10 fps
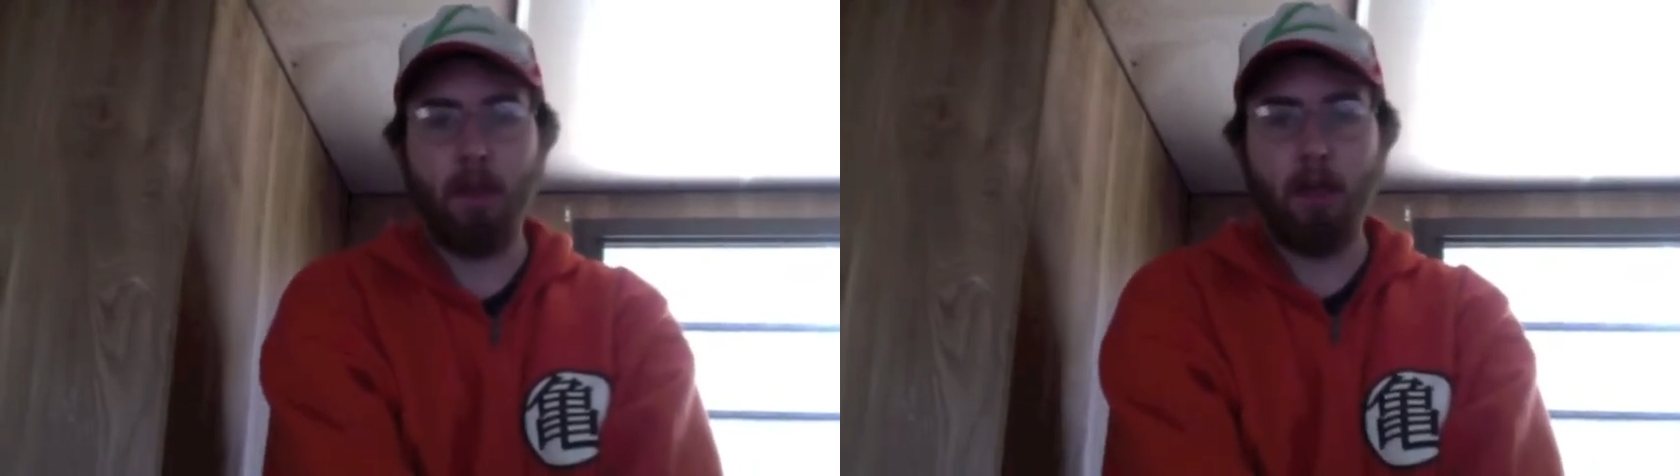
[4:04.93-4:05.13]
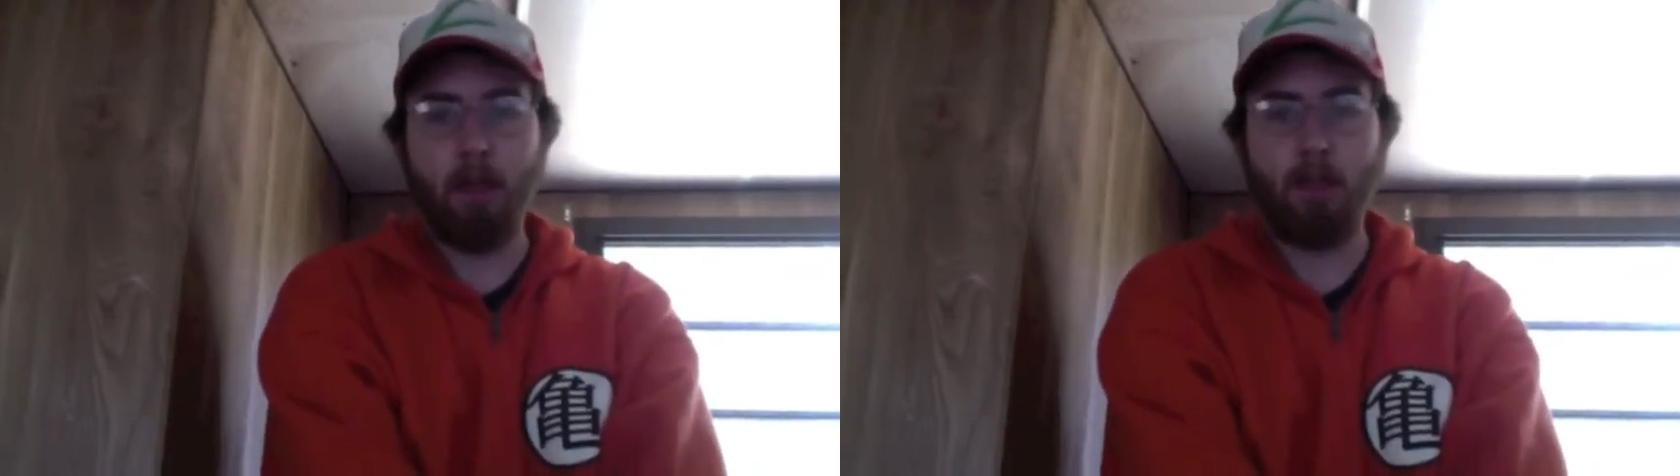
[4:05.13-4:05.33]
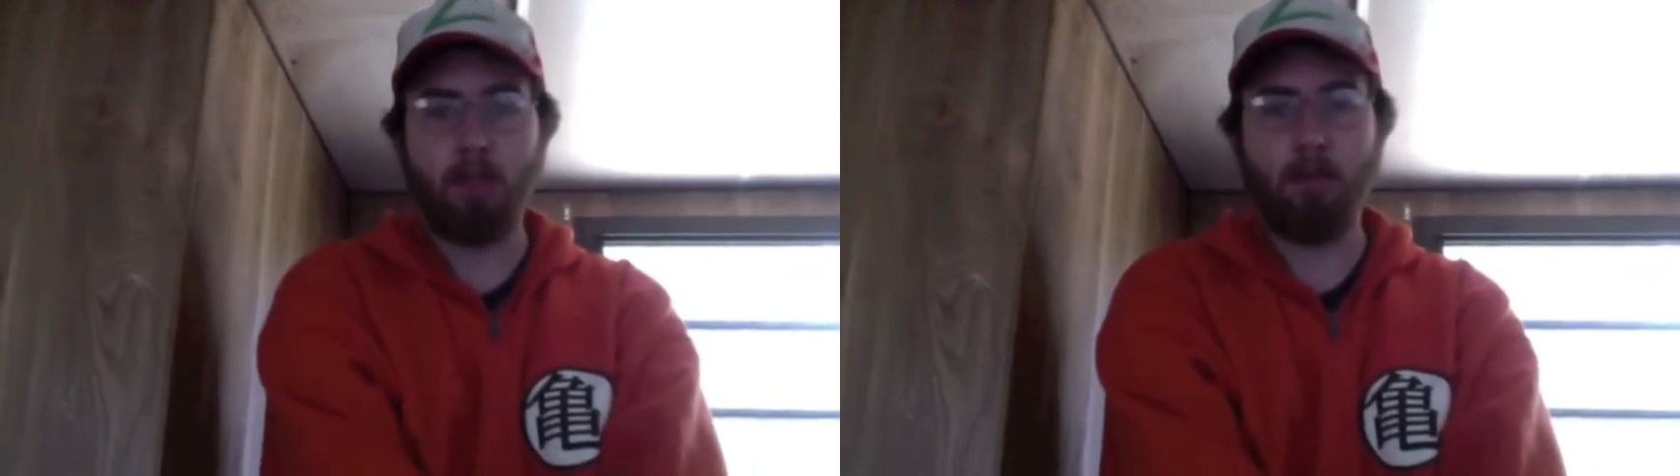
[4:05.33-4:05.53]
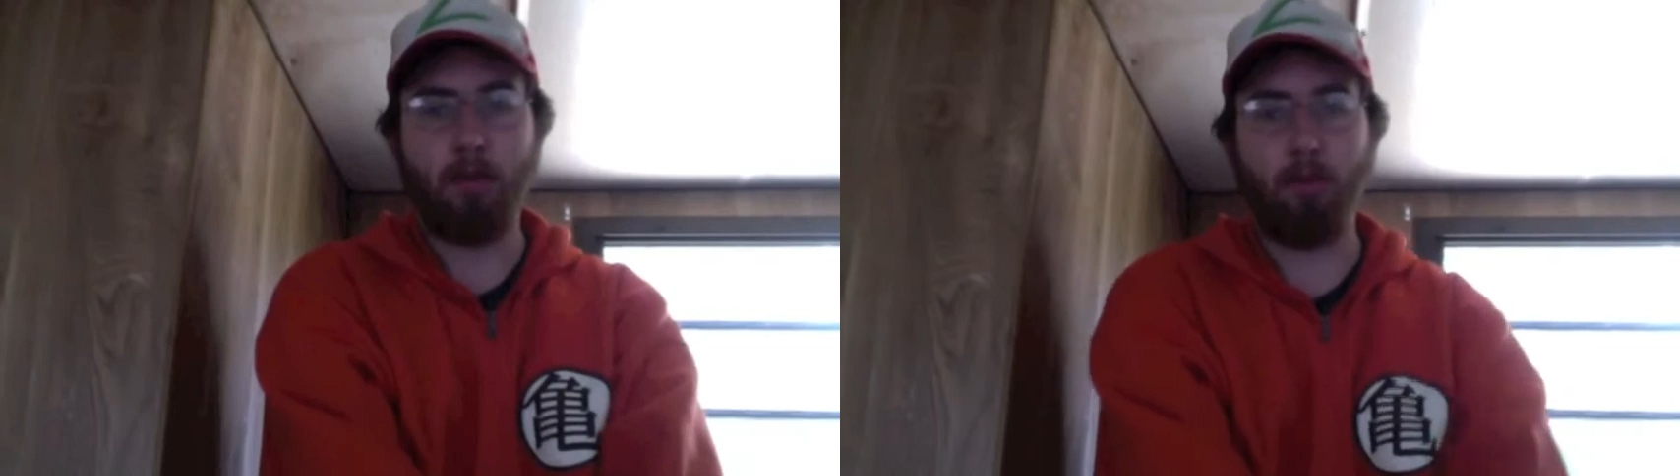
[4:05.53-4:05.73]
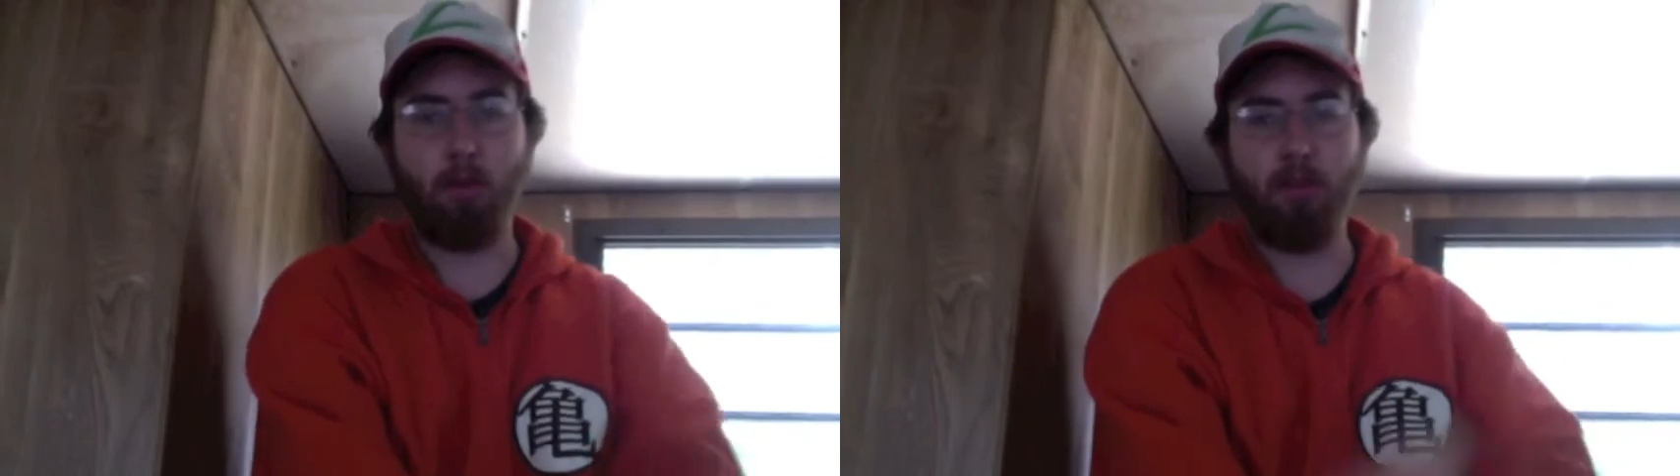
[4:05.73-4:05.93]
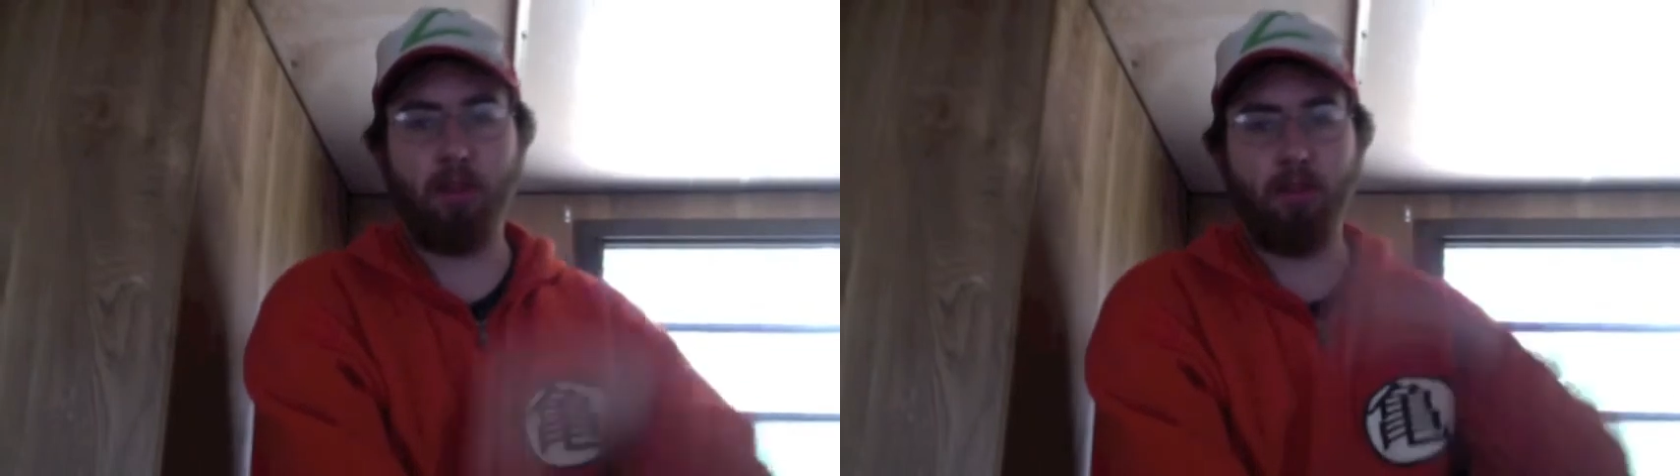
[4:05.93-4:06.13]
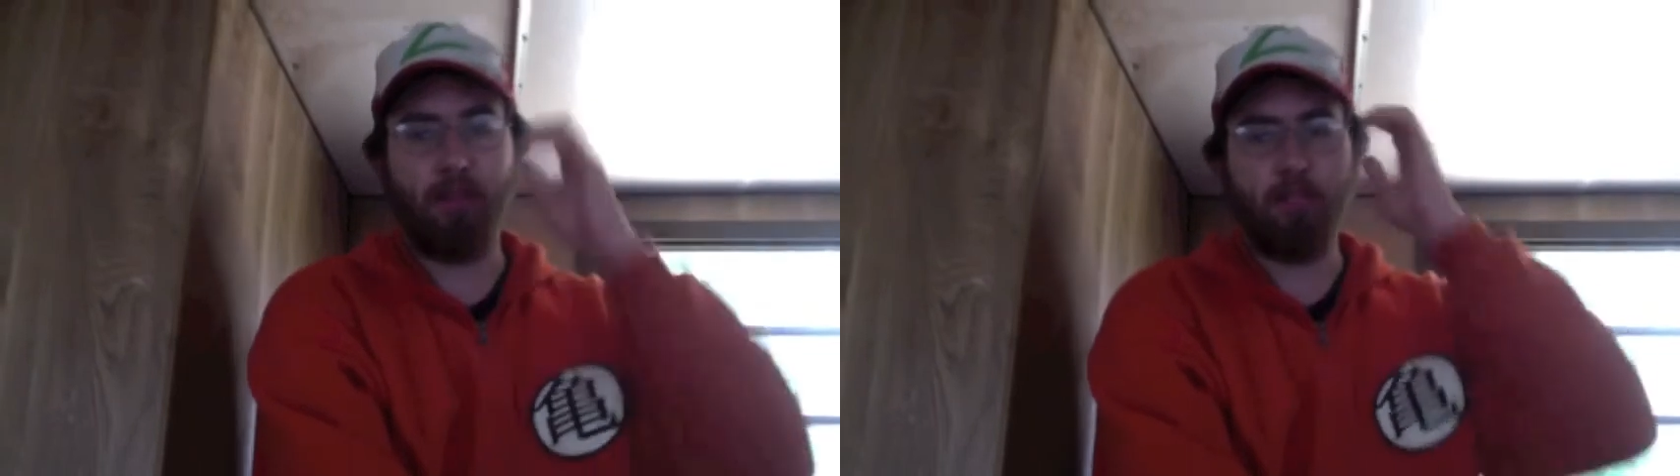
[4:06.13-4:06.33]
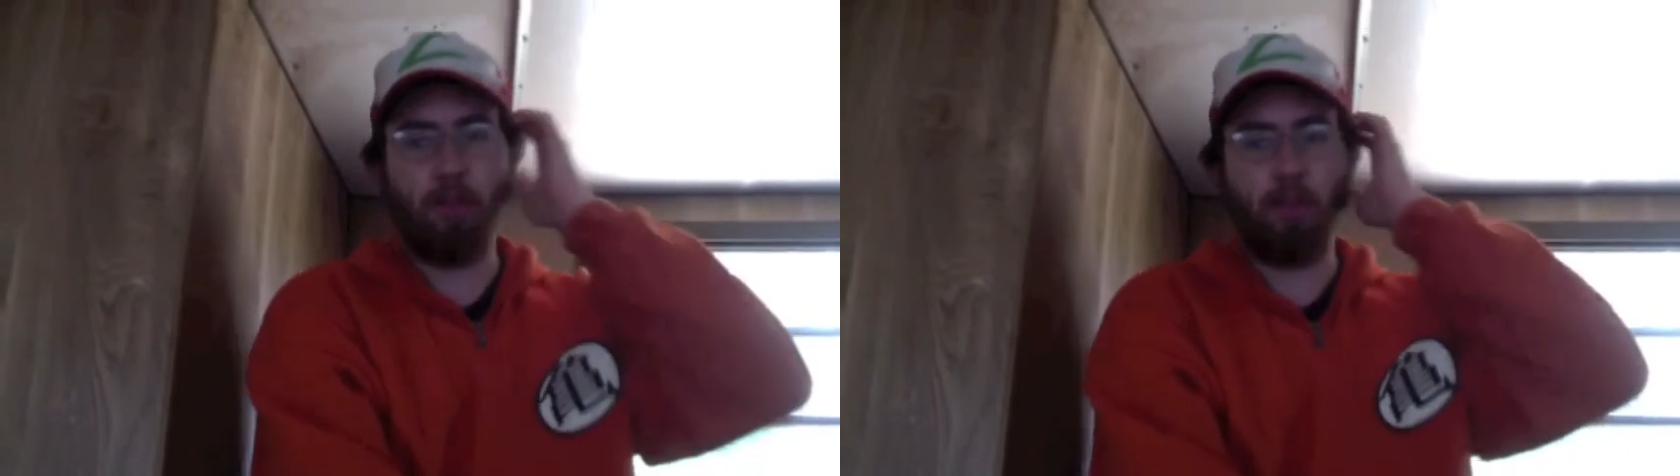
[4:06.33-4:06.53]
That's why I'm ordering the release of
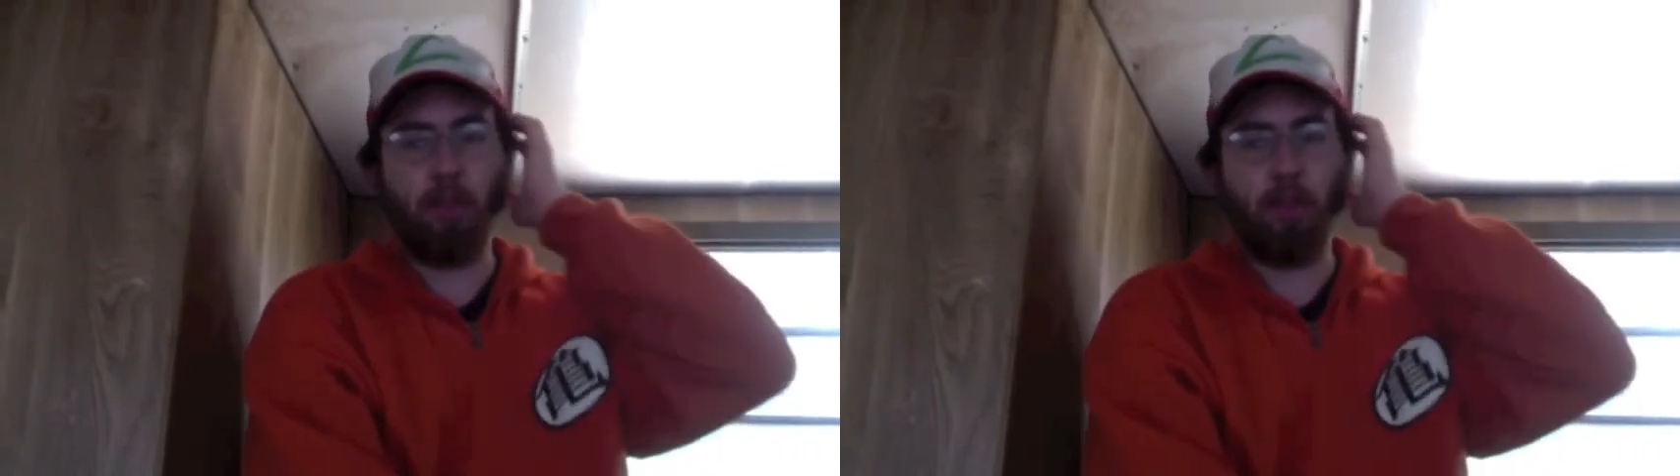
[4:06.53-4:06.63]
the Indigo